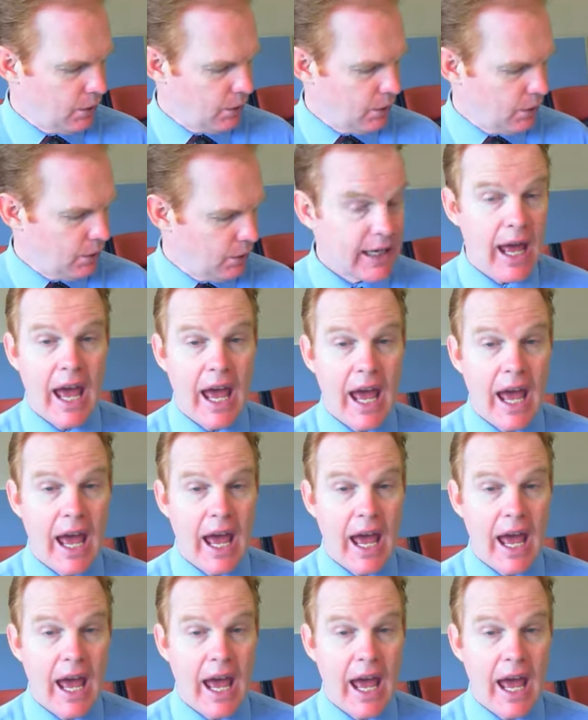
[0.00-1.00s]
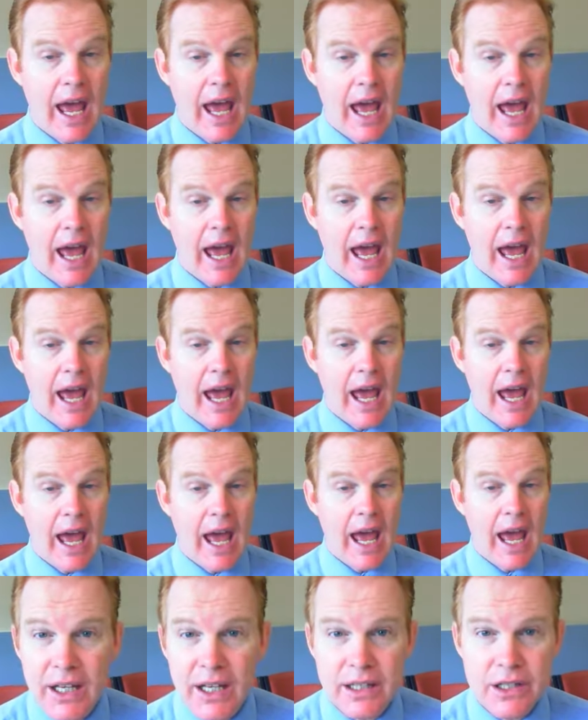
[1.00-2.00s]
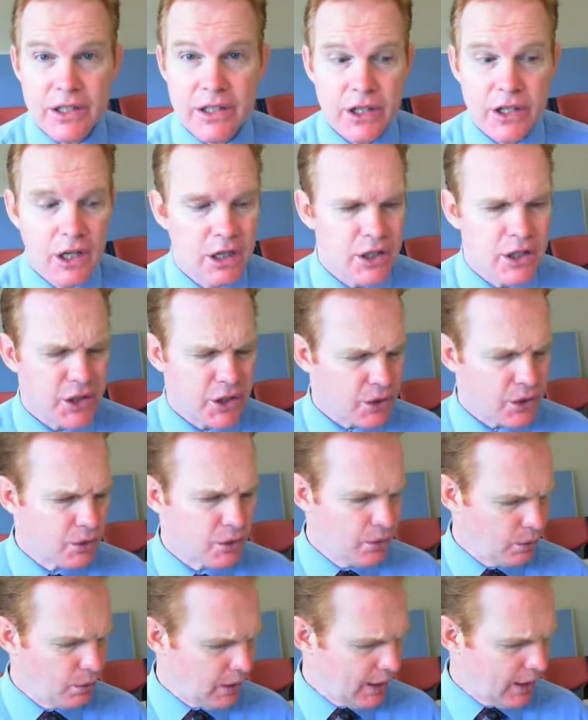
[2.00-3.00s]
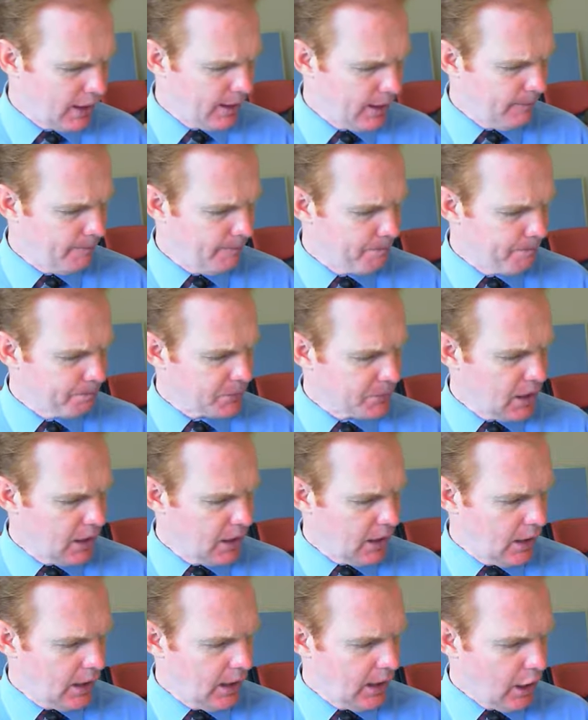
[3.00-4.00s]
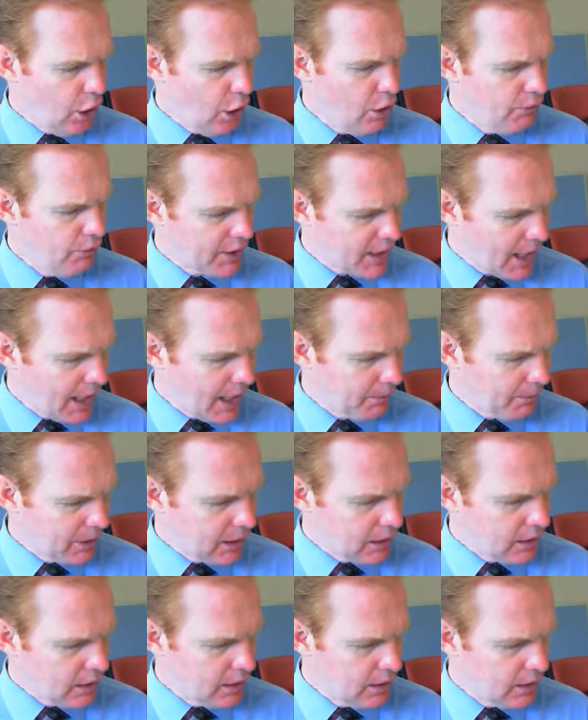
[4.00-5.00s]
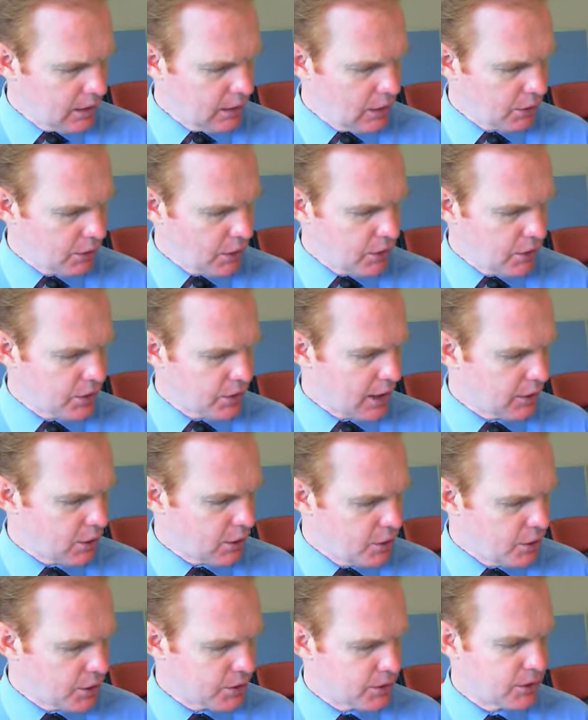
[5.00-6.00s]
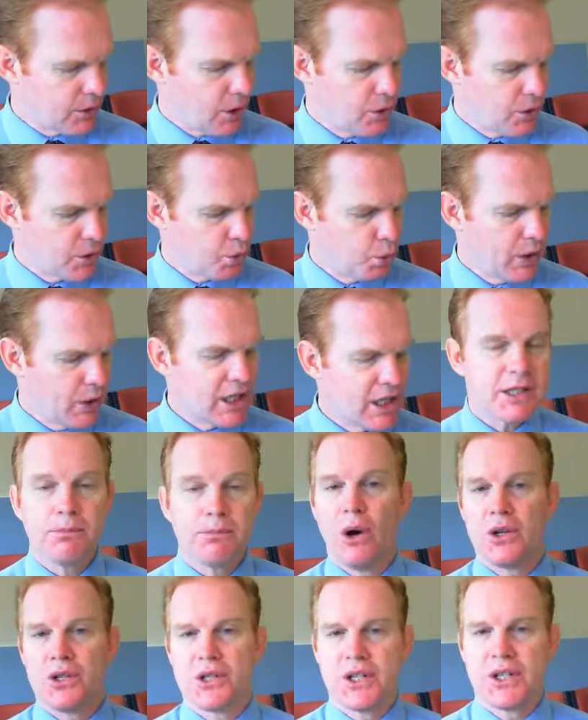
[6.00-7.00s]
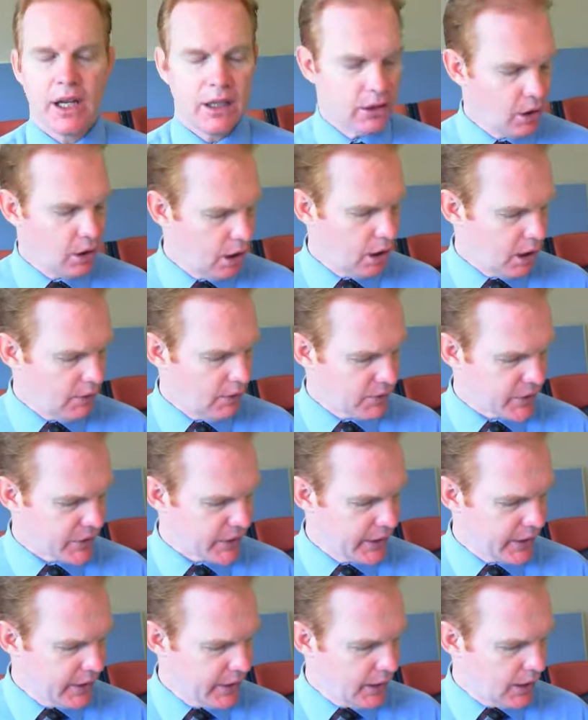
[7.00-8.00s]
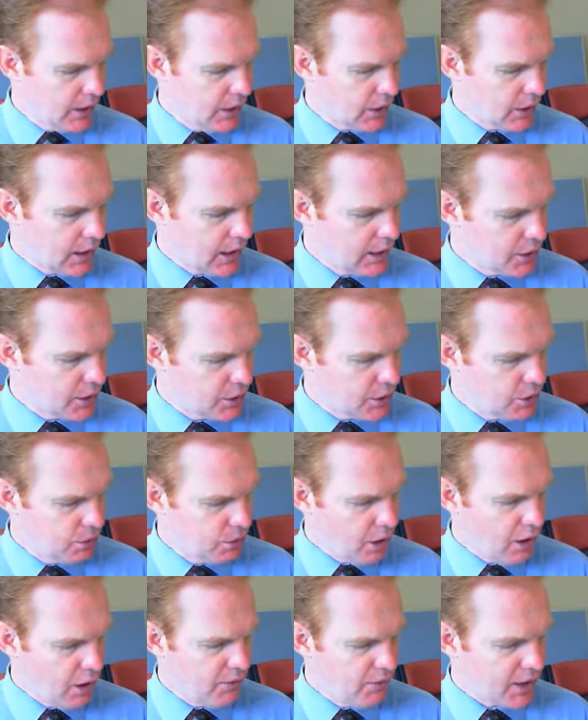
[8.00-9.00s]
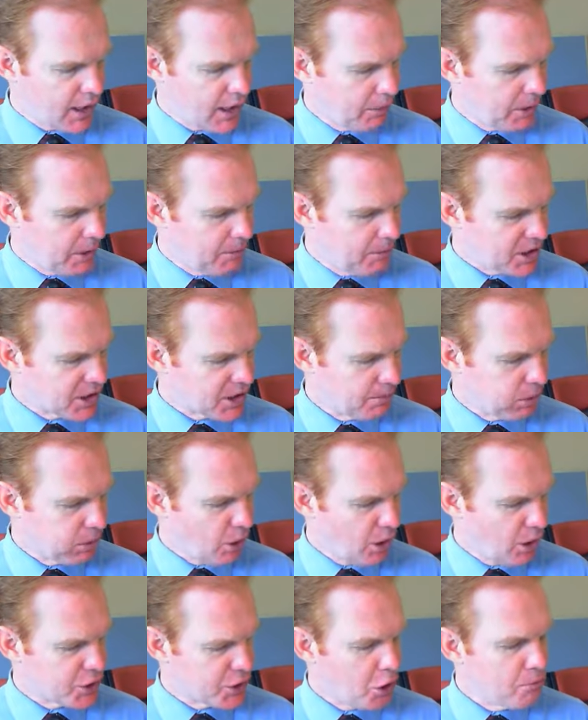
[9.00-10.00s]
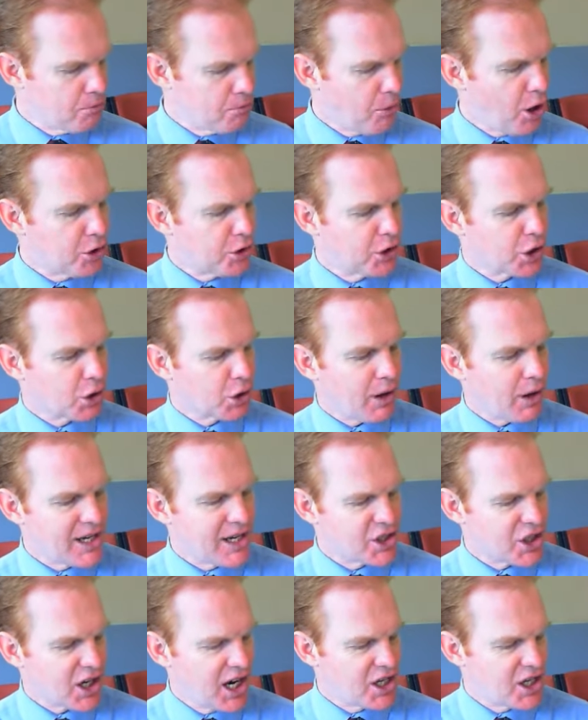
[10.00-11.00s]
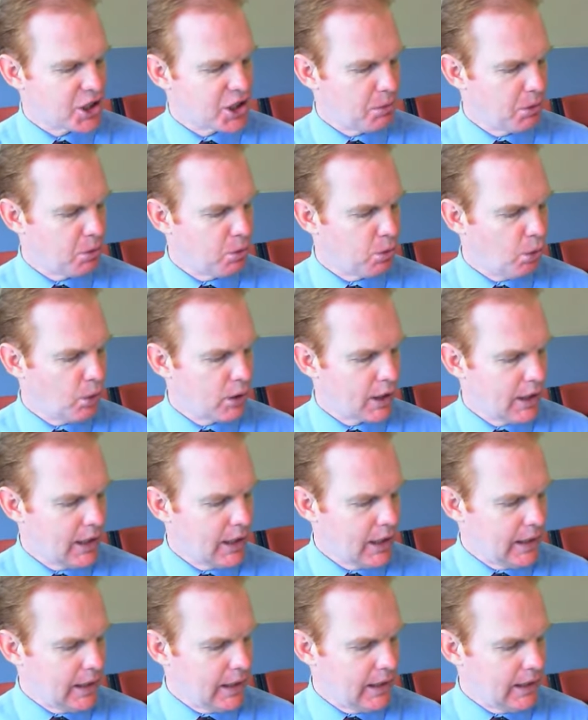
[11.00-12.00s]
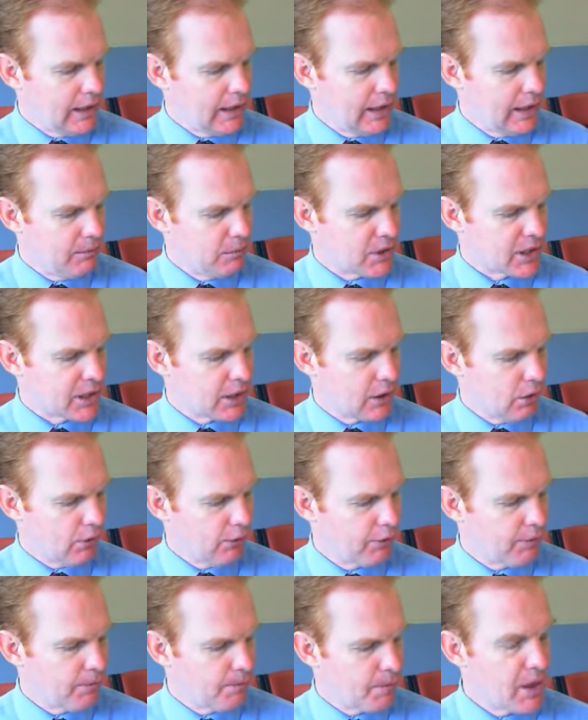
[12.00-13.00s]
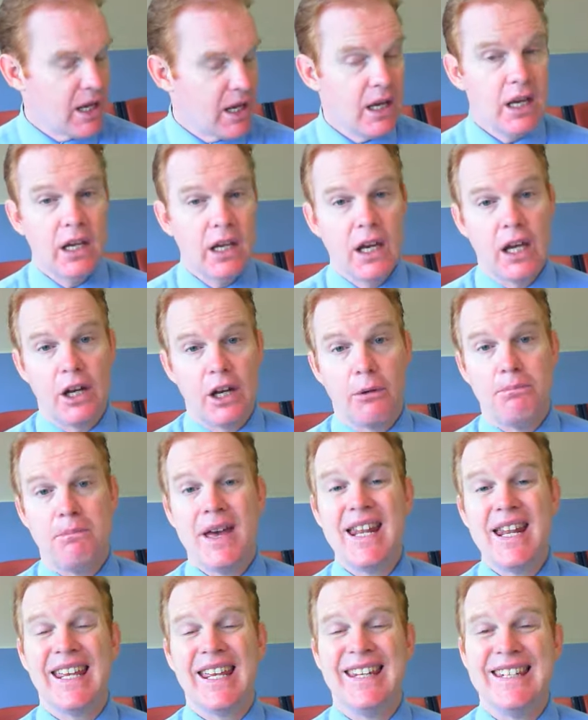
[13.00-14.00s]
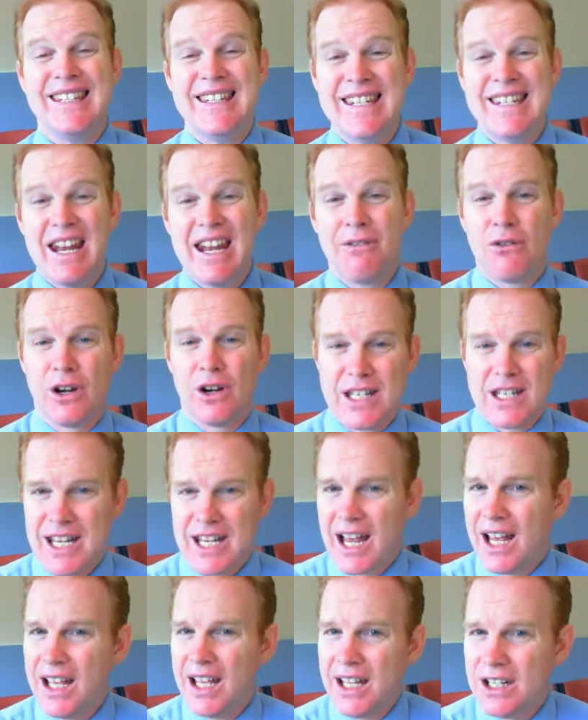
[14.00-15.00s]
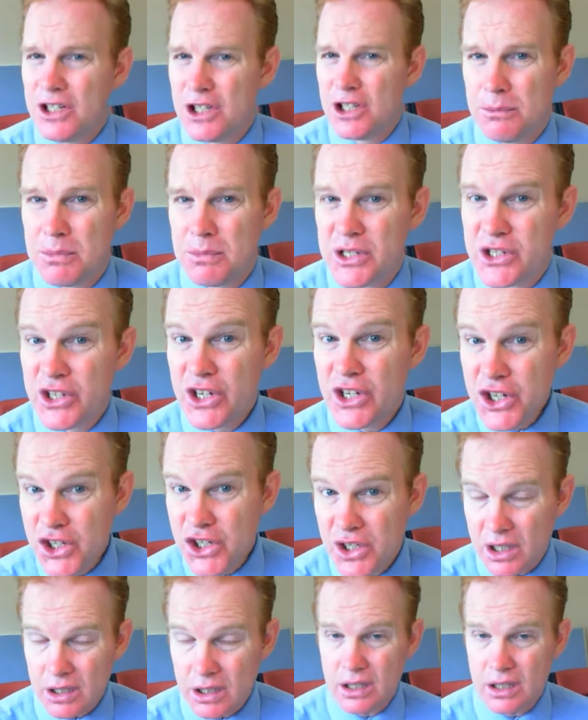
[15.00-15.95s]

and to apply our own mind to overcoming, those weak spots in our lives. Okay, to overcome, he must apply his own mind to the great change to be wrought in himself. And many never attain to the position